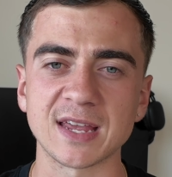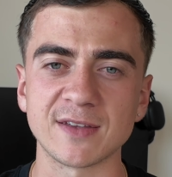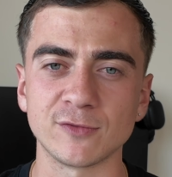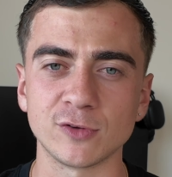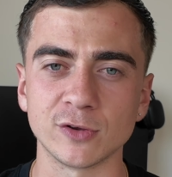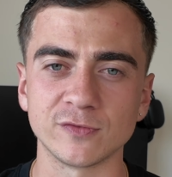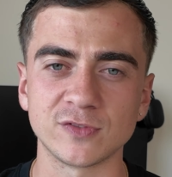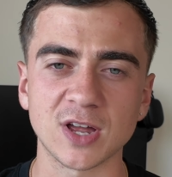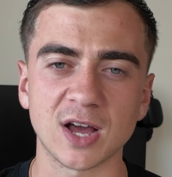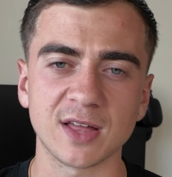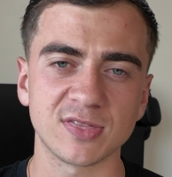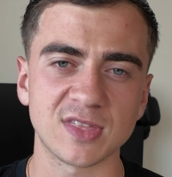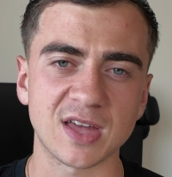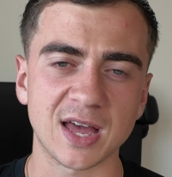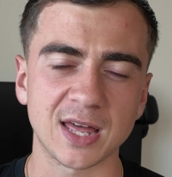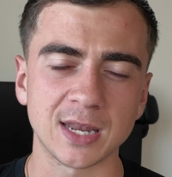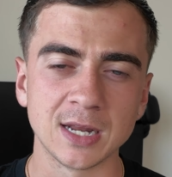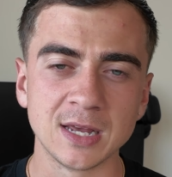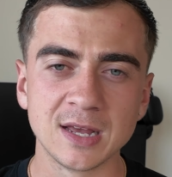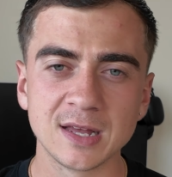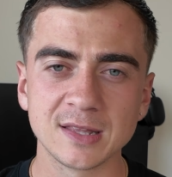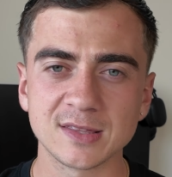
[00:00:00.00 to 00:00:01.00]
If you've done
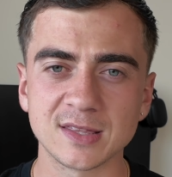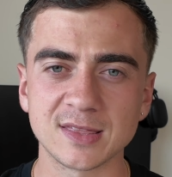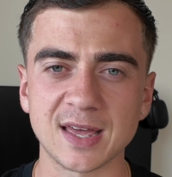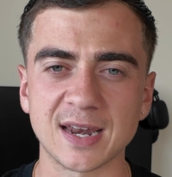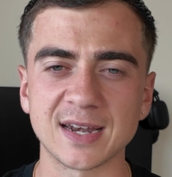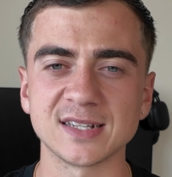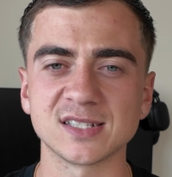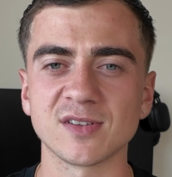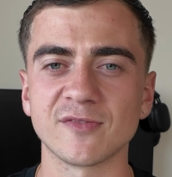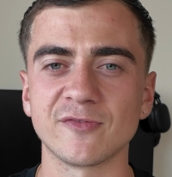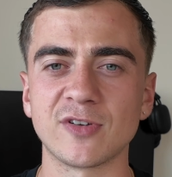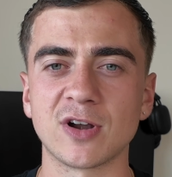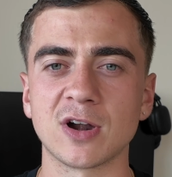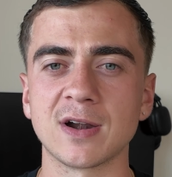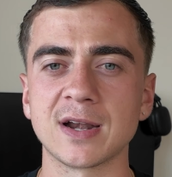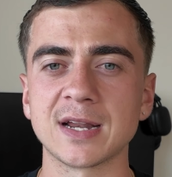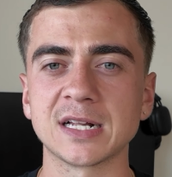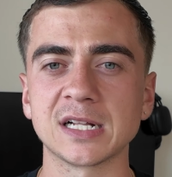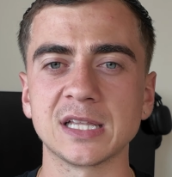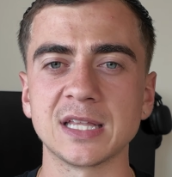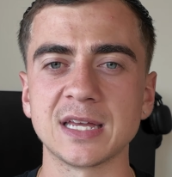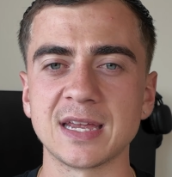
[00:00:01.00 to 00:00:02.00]
that, then that is a
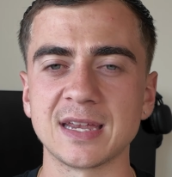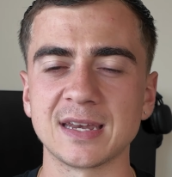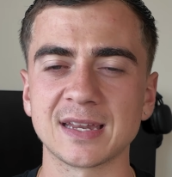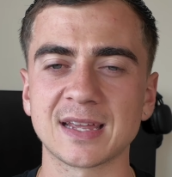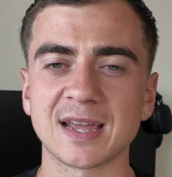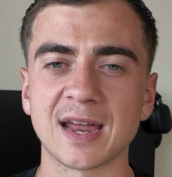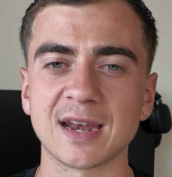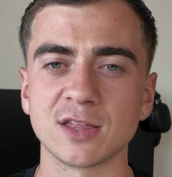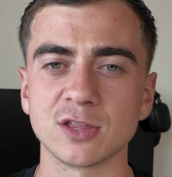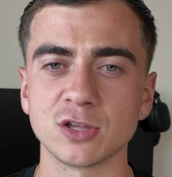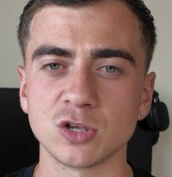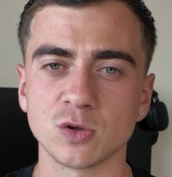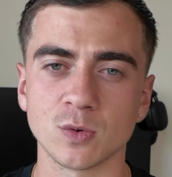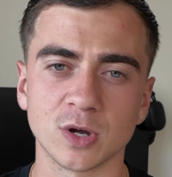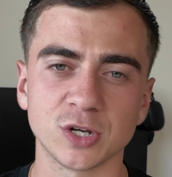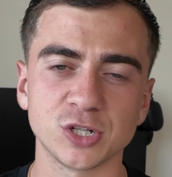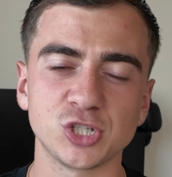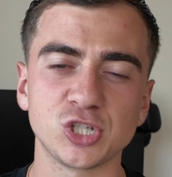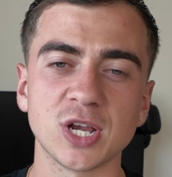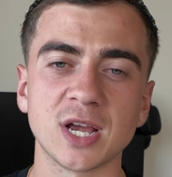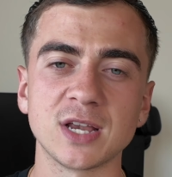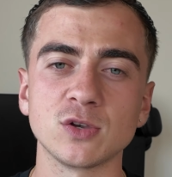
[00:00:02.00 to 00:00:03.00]
very clear indicator that you
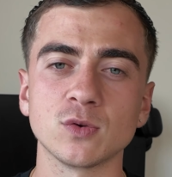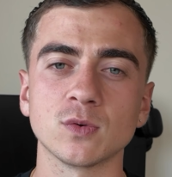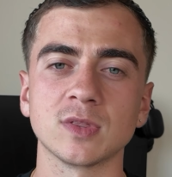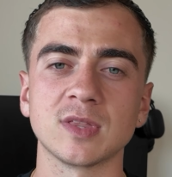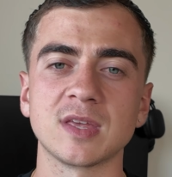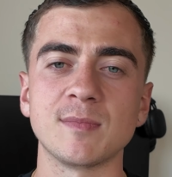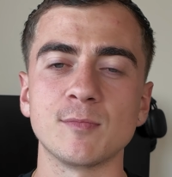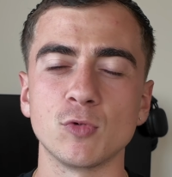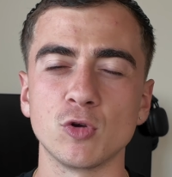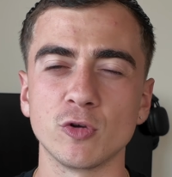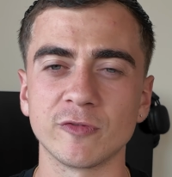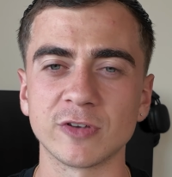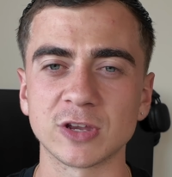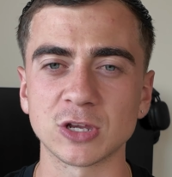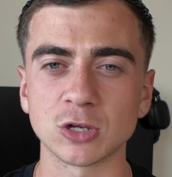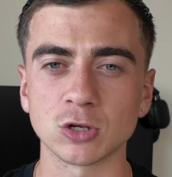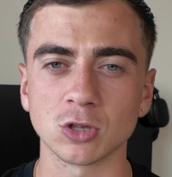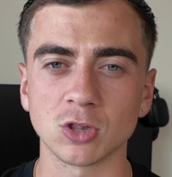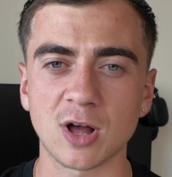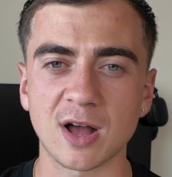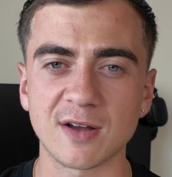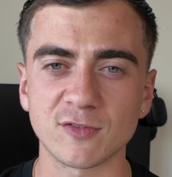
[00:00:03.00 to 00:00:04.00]
are genuinely moving
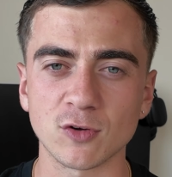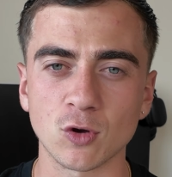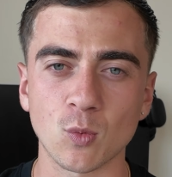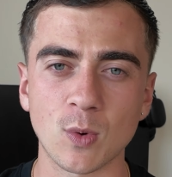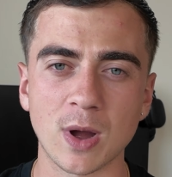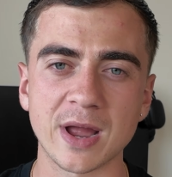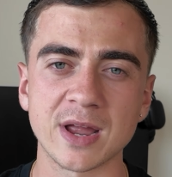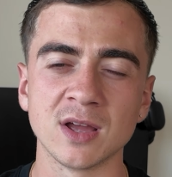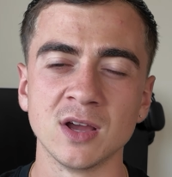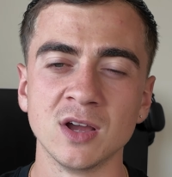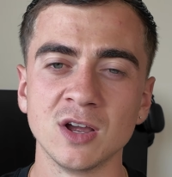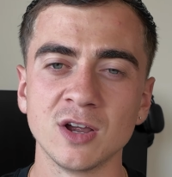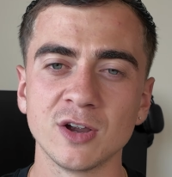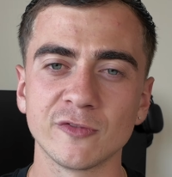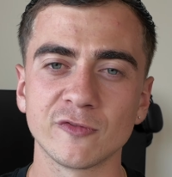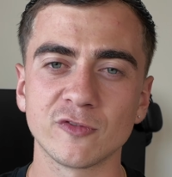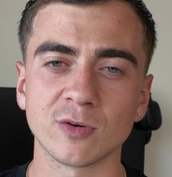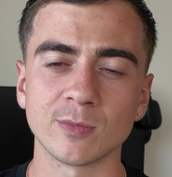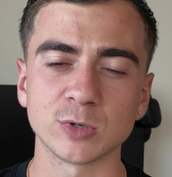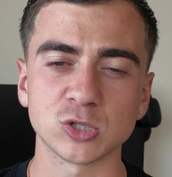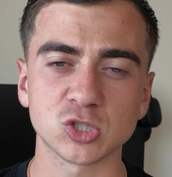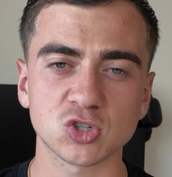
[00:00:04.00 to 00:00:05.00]
your life away
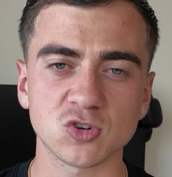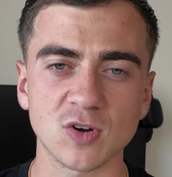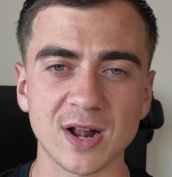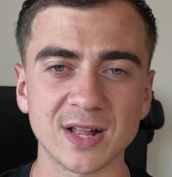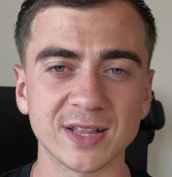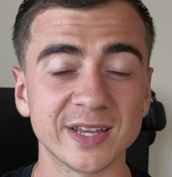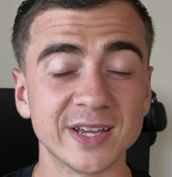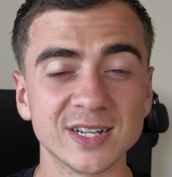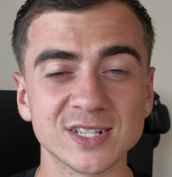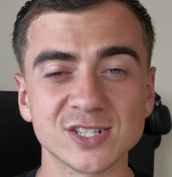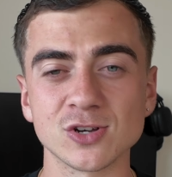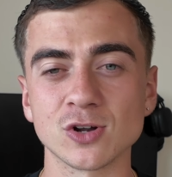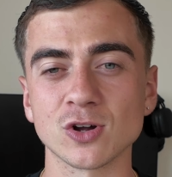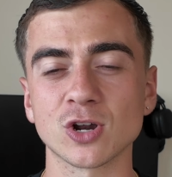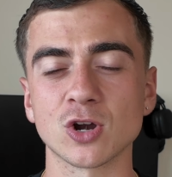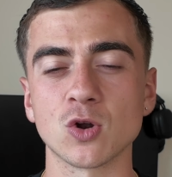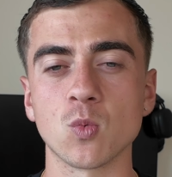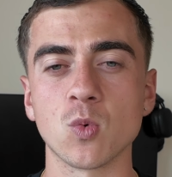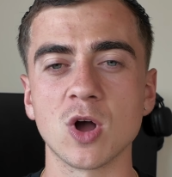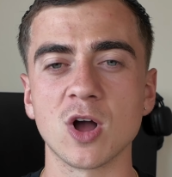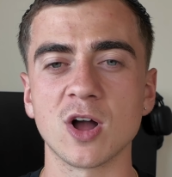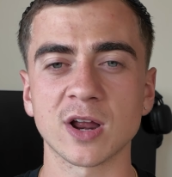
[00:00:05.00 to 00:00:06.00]
from Australia. It's not going
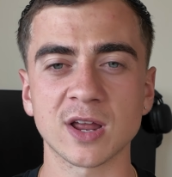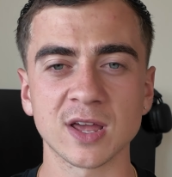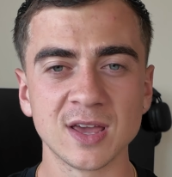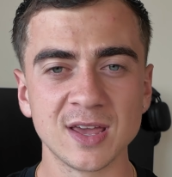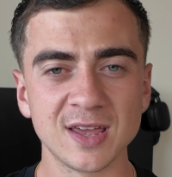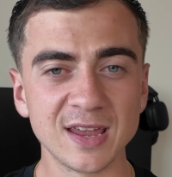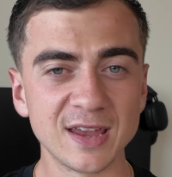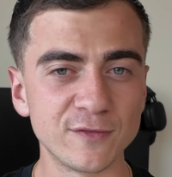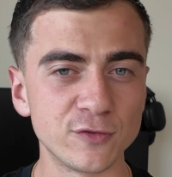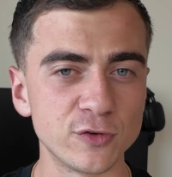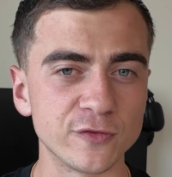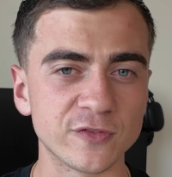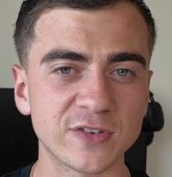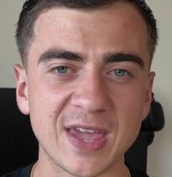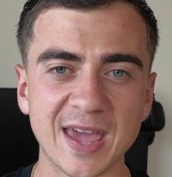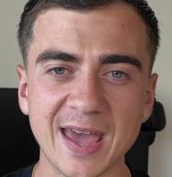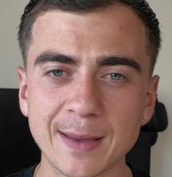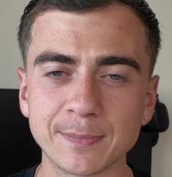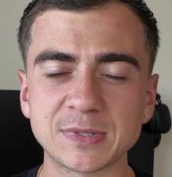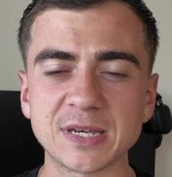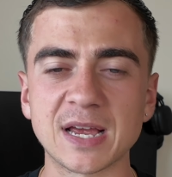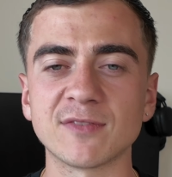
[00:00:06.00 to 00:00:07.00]
to work if you've
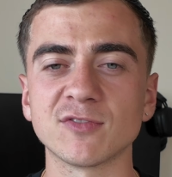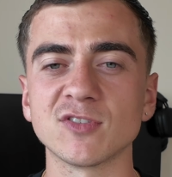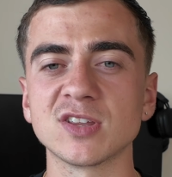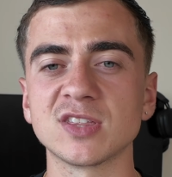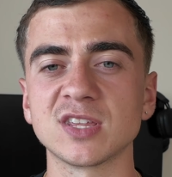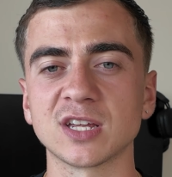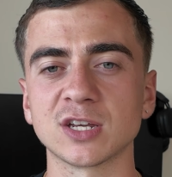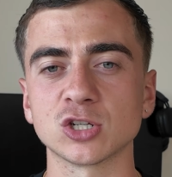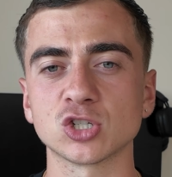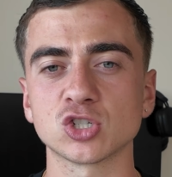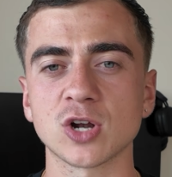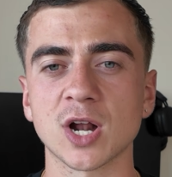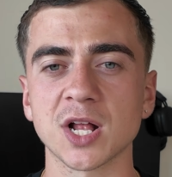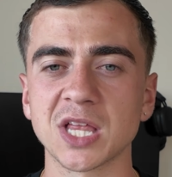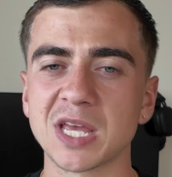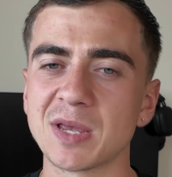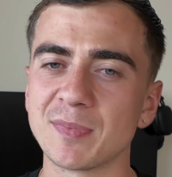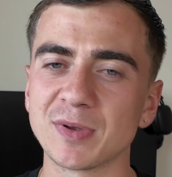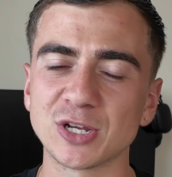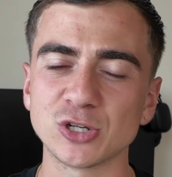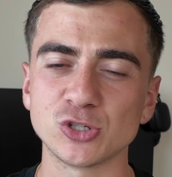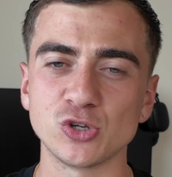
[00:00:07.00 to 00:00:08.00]
kept everything in
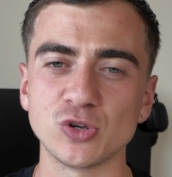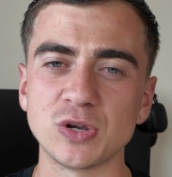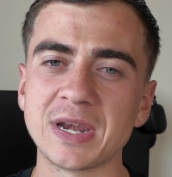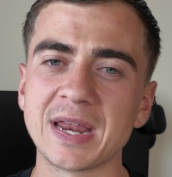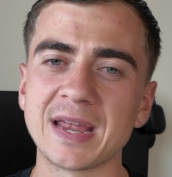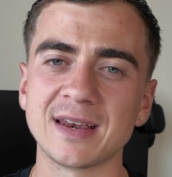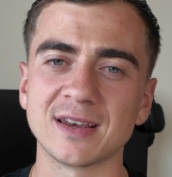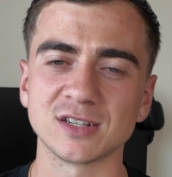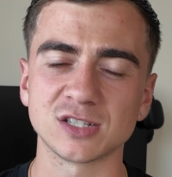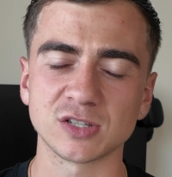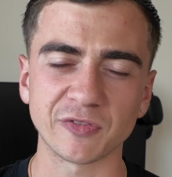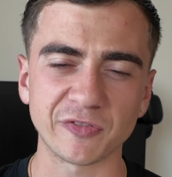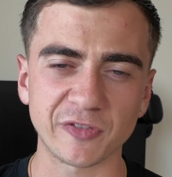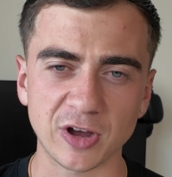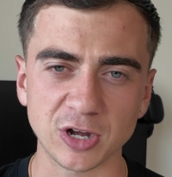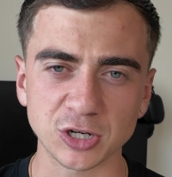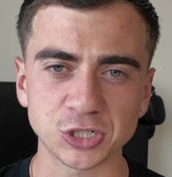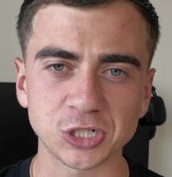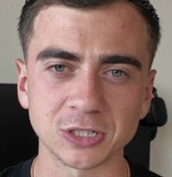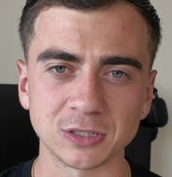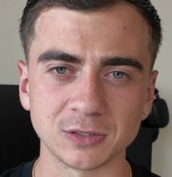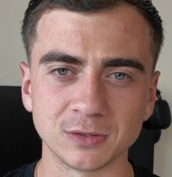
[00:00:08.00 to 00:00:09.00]
Australia because you need it to
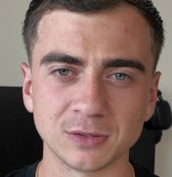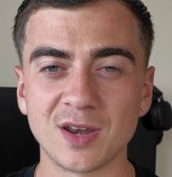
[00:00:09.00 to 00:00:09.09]
function.